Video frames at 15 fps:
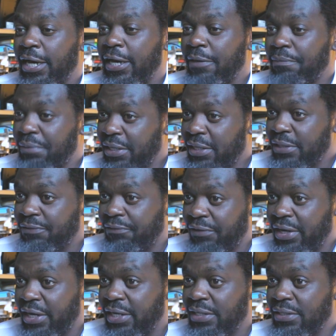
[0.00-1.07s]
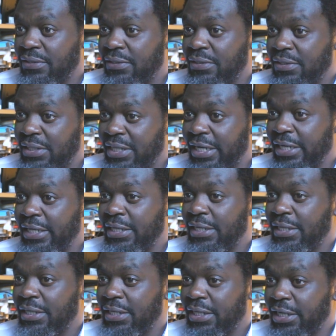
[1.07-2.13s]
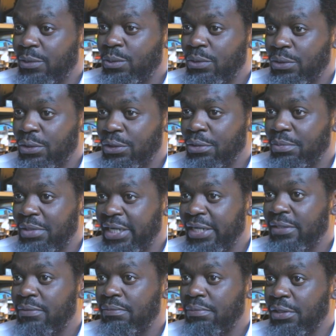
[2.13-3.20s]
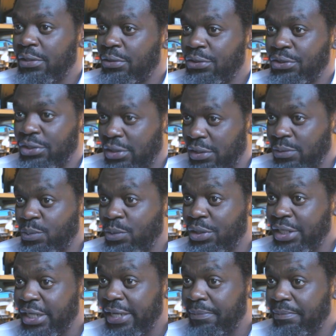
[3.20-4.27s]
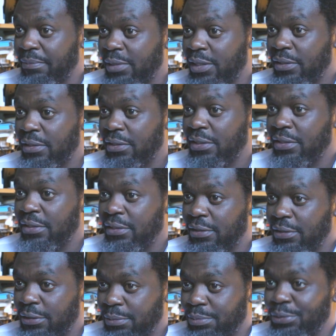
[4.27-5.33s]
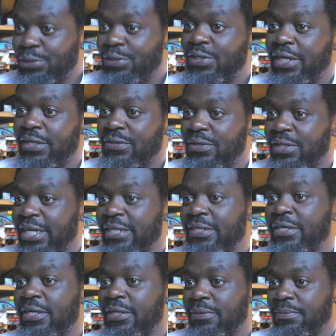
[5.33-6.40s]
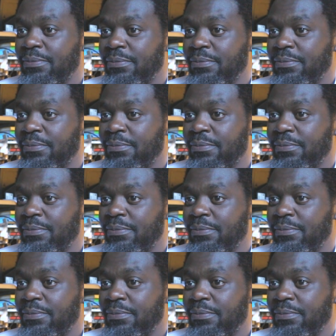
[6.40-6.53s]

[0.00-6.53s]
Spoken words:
Her biggest fear is the day a girl will turn up dead because she didn't want them. The book starts on that day.